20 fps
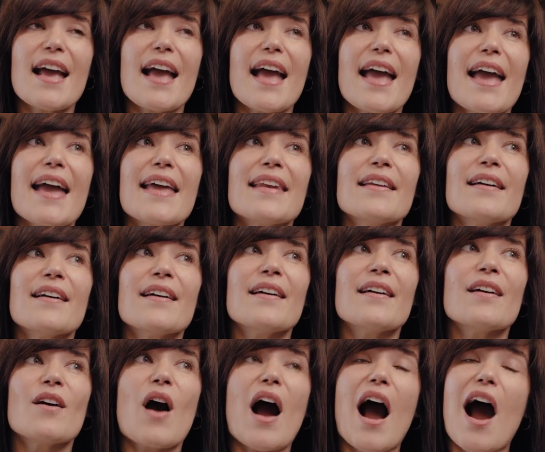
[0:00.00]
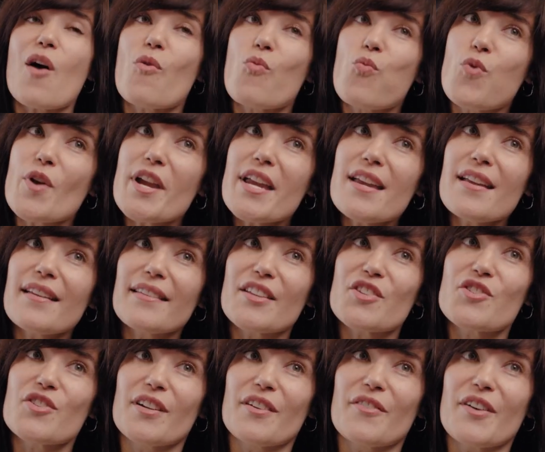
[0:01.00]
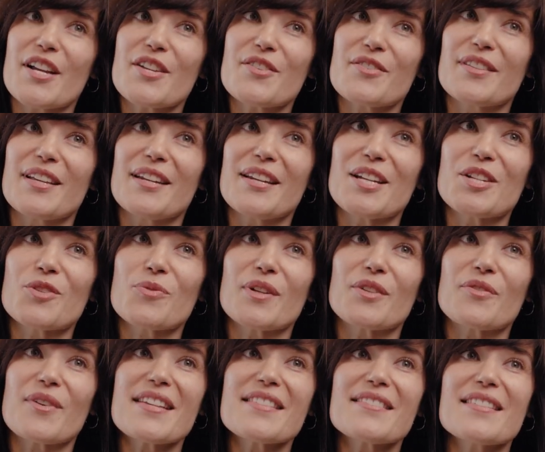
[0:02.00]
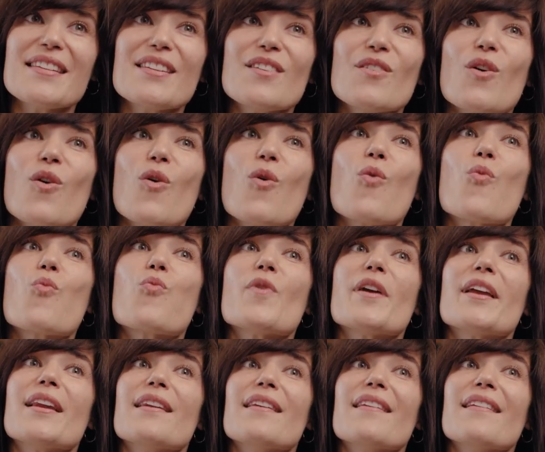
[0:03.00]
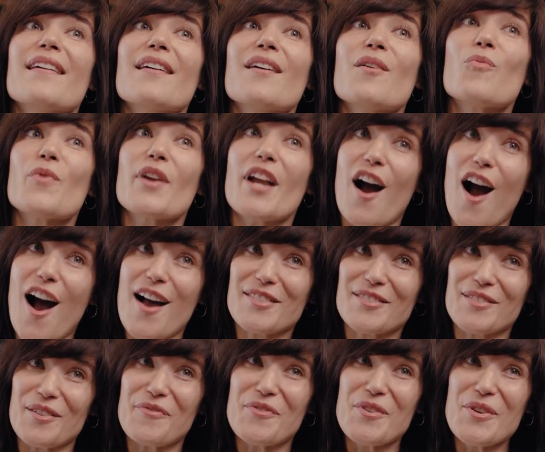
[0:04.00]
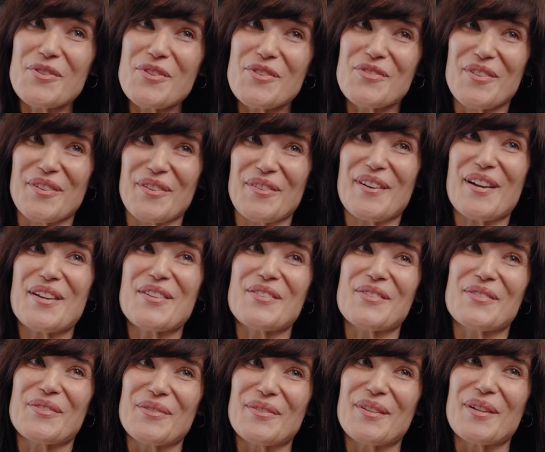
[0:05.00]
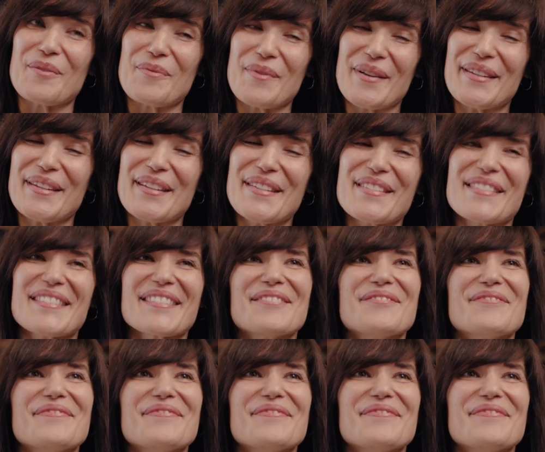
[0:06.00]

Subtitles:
And are we the generation that need to address it, or will we ask the future generation to deal with this?